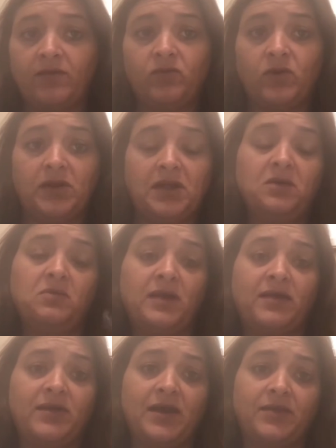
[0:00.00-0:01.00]
Have no idea.
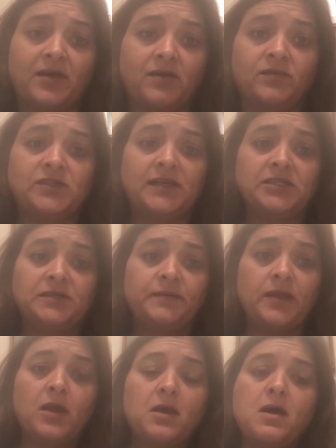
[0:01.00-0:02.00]
We haven't had that
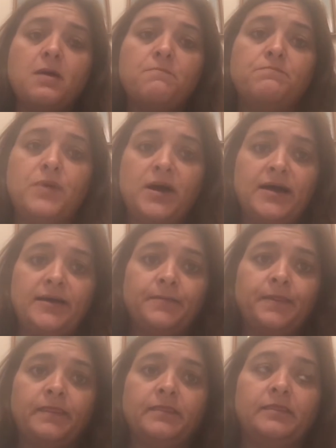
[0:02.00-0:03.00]
conversation. But
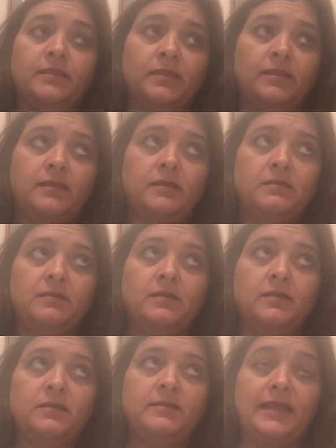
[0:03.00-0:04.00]

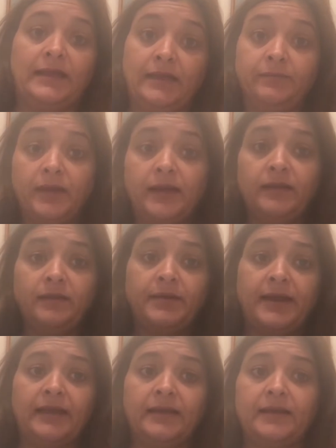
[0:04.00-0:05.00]
they need money in the
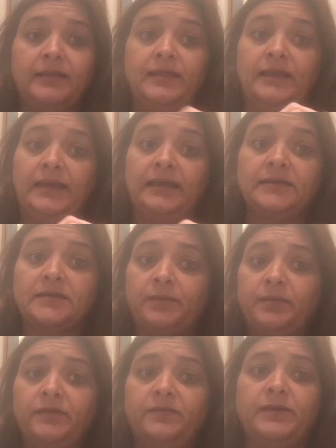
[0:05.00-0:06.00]
bank, they need to
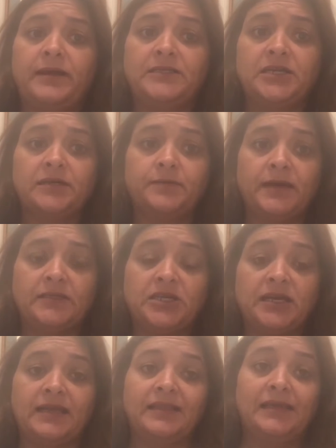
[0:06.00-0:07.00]
stop living paycheck to
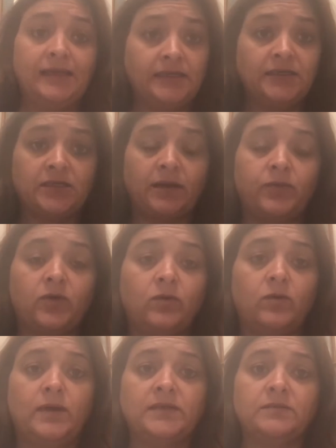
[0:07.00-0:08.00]
paycheck, and they need to stop
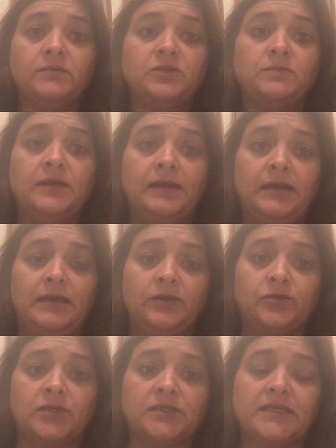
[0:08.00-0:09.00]
throwing away so much money in
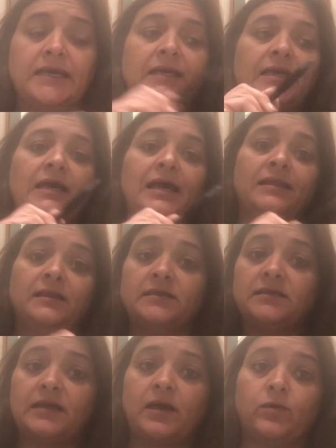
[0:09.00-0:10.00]
interest. And
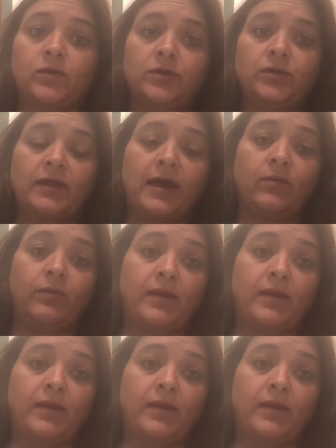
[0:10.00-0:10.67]
this is how we're going to do that.